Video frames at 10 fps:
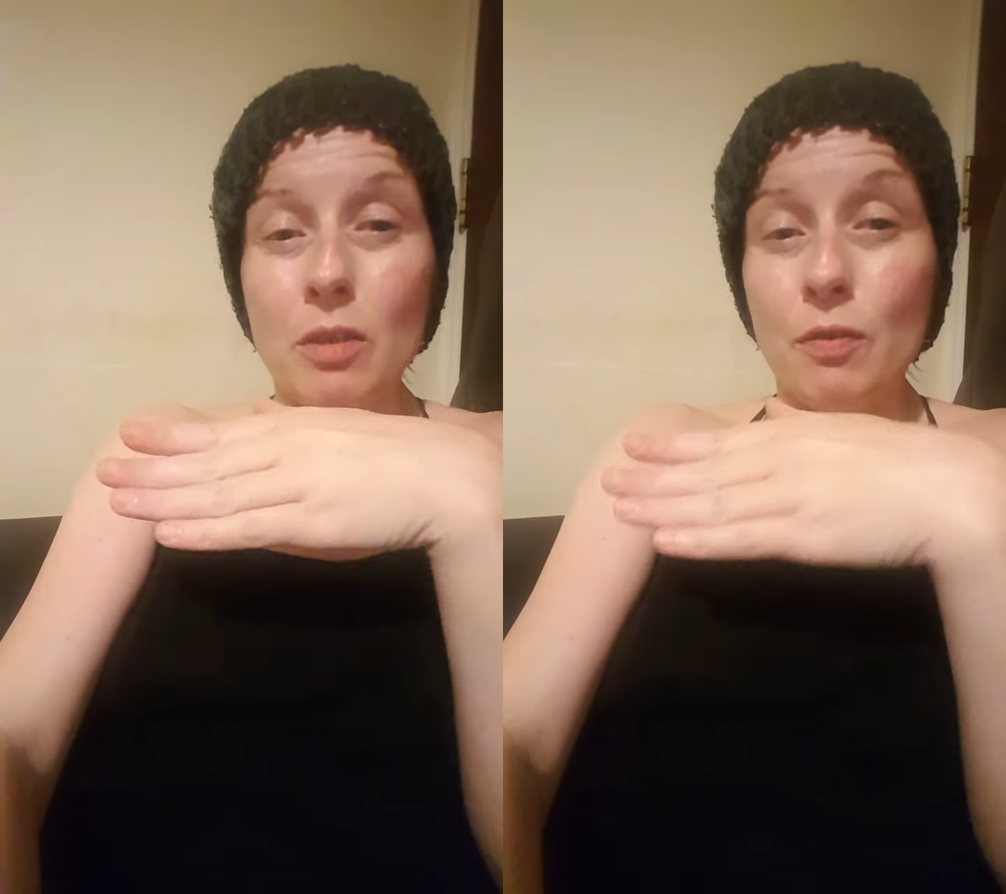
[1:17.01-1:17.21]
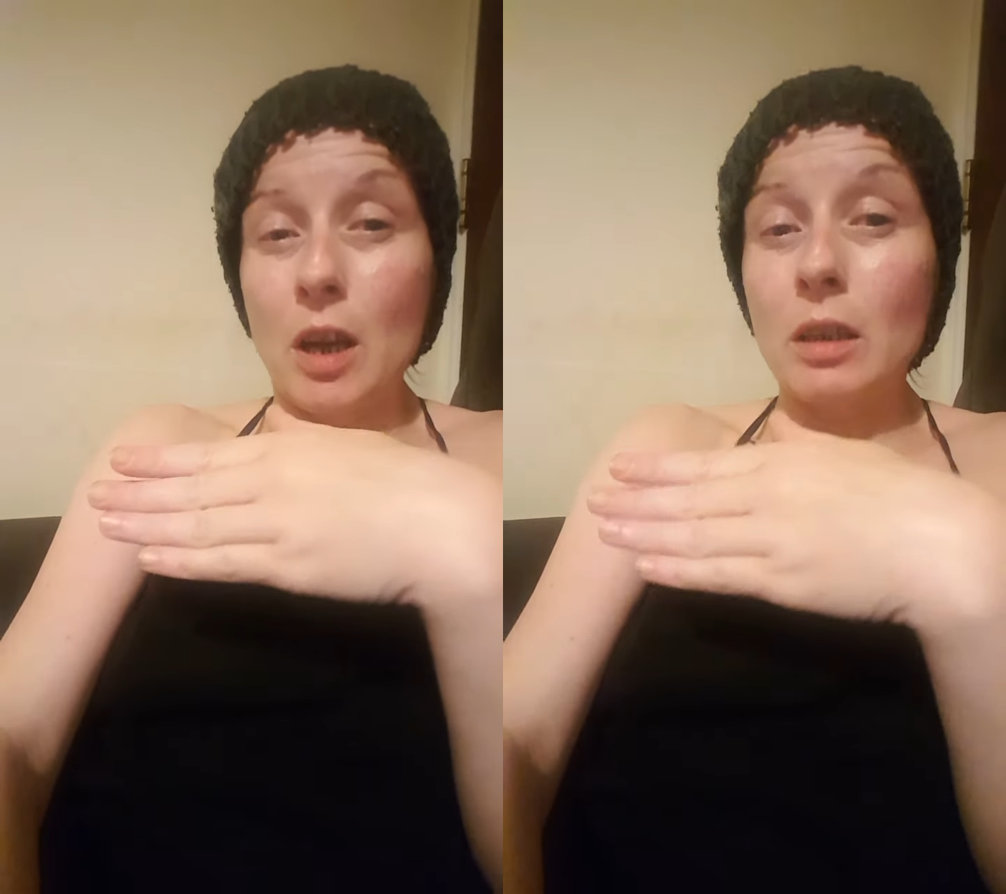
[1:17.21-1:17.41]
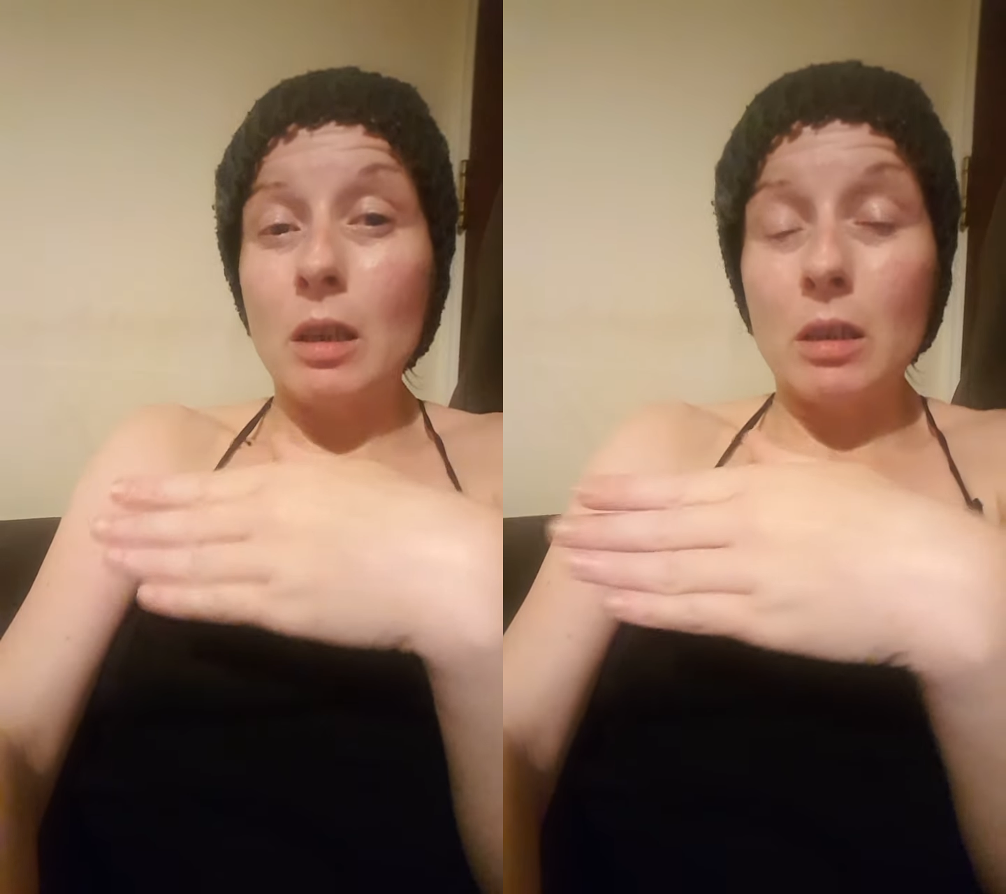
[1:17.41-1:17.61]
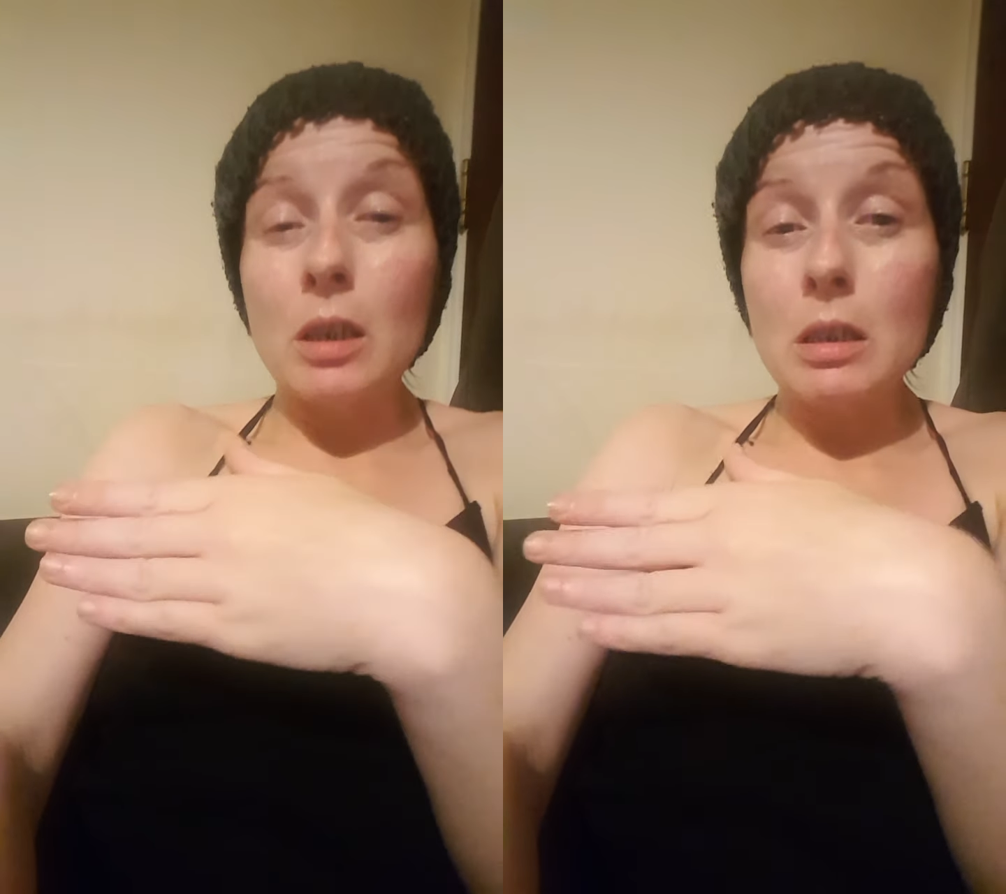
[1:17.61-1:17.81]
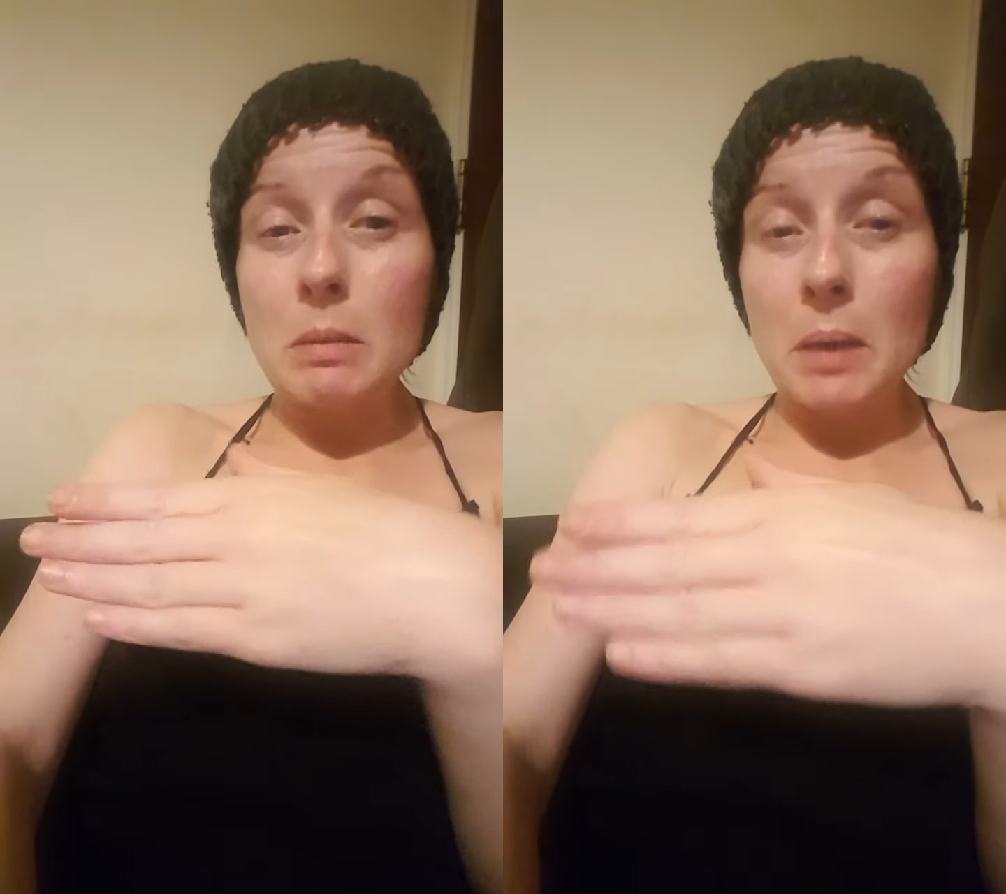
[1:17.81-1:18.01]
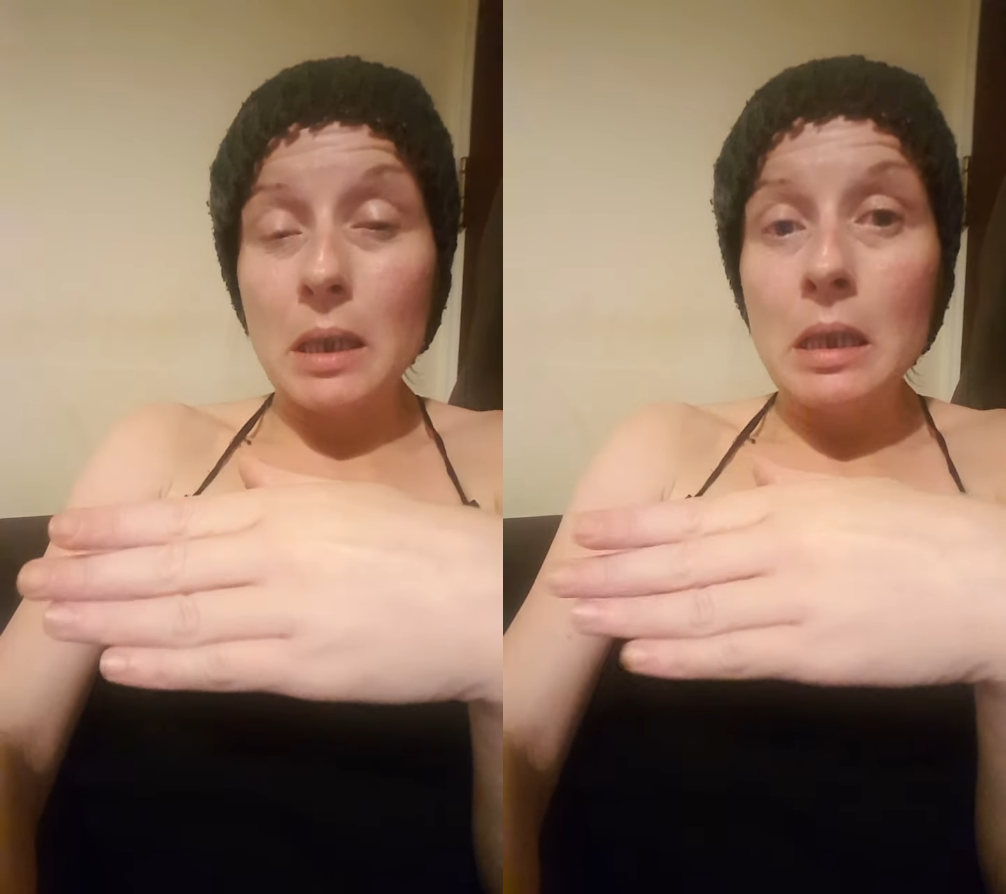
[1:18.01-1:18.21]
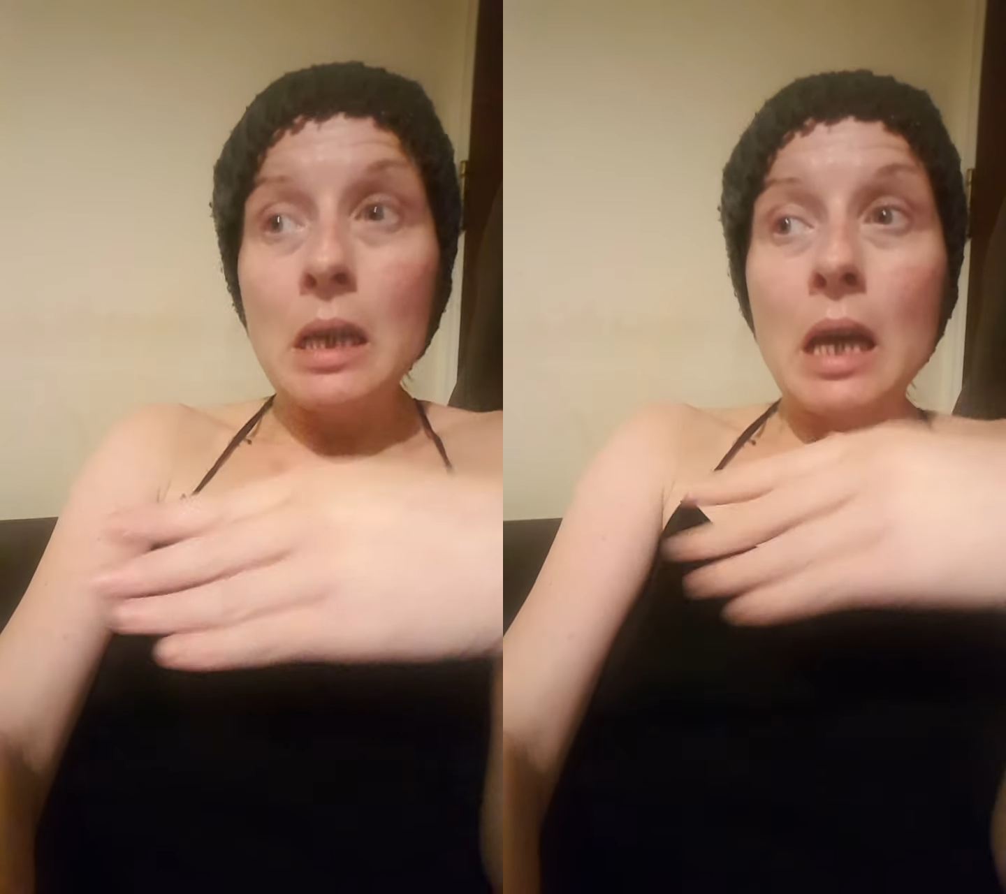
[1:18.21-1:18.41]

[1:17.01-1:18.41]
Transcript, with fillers: the fact that there's been